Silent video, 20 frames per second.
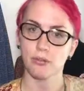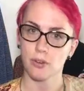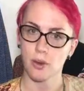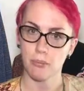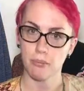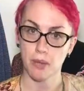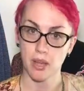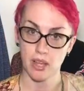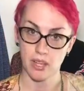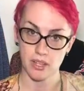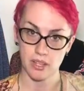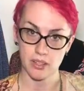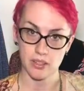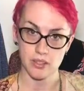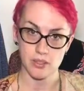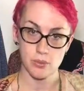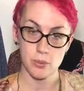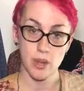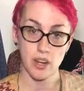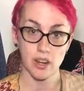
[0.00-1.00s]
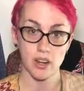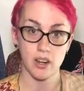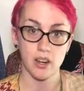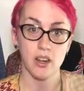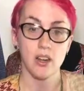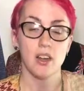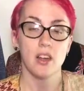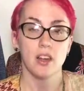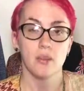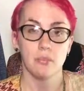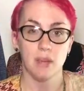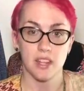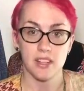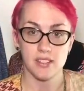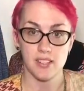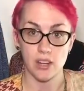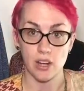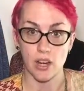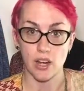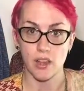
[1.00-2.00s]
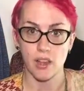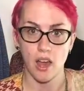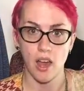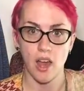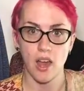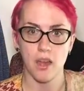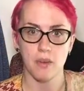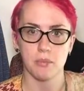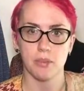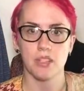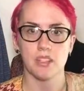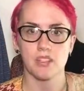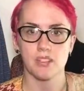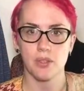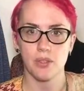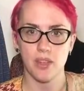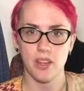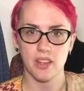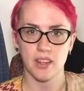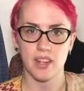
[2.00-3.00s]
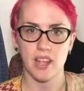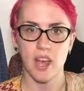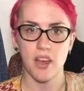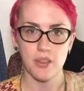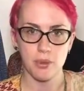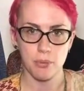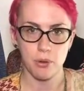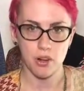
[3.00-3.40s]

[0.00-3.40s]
from my sweater, my Sarah. So then the other